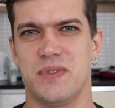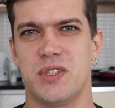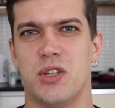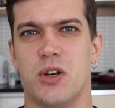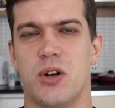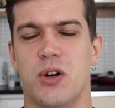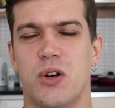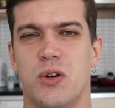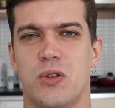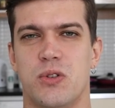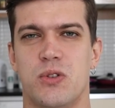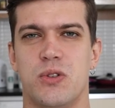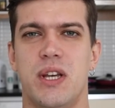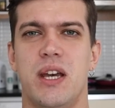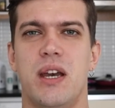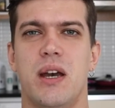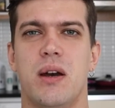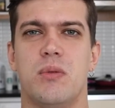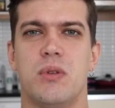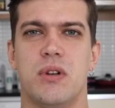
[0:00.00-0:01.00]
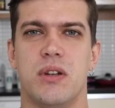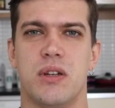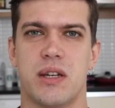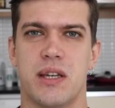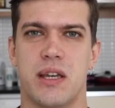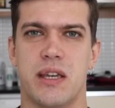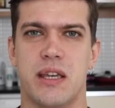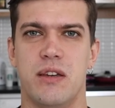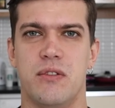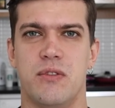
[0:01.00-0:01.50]
So today I want
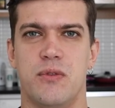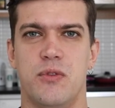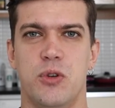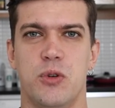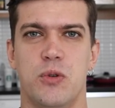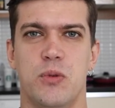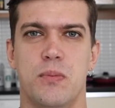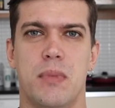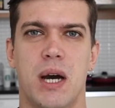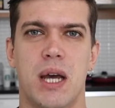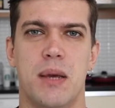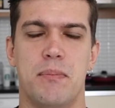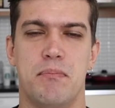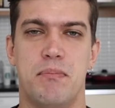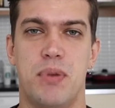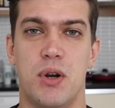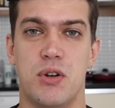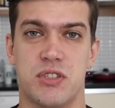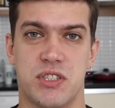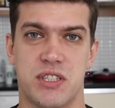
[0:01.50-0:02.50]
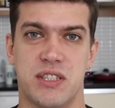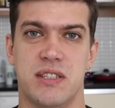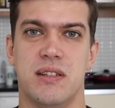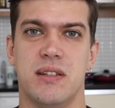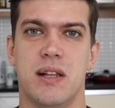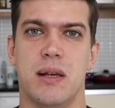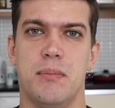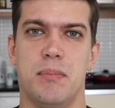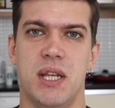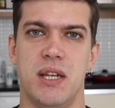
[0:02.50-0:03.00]
to give you my
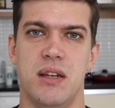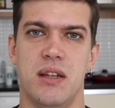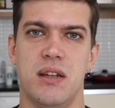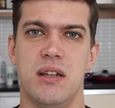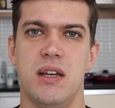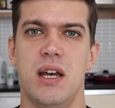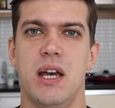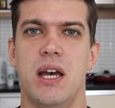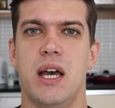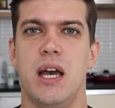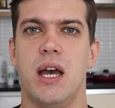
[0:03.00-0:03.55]
personal opinion